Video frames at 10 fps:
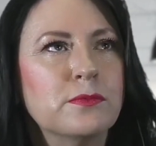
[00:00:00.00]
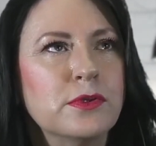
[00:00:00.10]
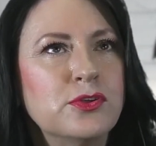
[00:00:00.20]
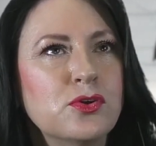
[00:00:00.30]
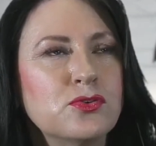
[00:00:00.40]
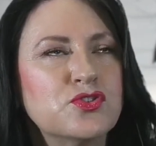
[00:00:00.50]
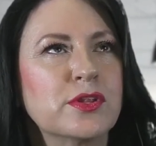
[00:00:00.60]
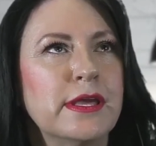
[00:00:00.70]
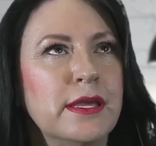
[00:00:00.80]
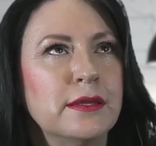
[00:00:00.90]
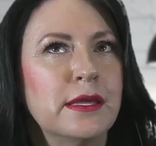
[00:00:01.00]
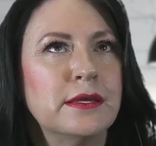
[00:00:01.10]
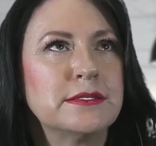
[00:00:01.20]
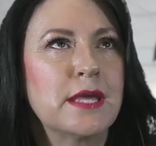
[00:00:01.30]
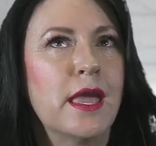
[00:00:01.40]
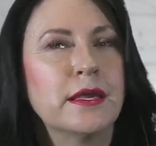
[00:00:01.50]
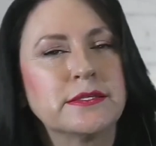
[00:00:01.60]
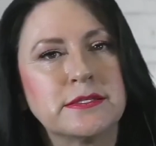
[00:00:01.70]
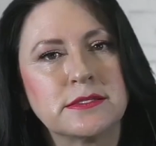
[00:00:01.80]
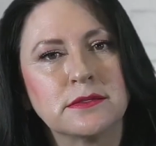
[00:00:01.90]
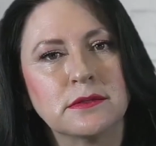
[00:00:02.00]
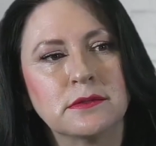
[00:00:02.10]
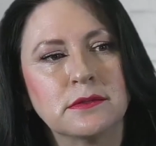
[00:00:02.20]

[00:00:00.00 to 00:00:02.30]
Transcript: usually it takes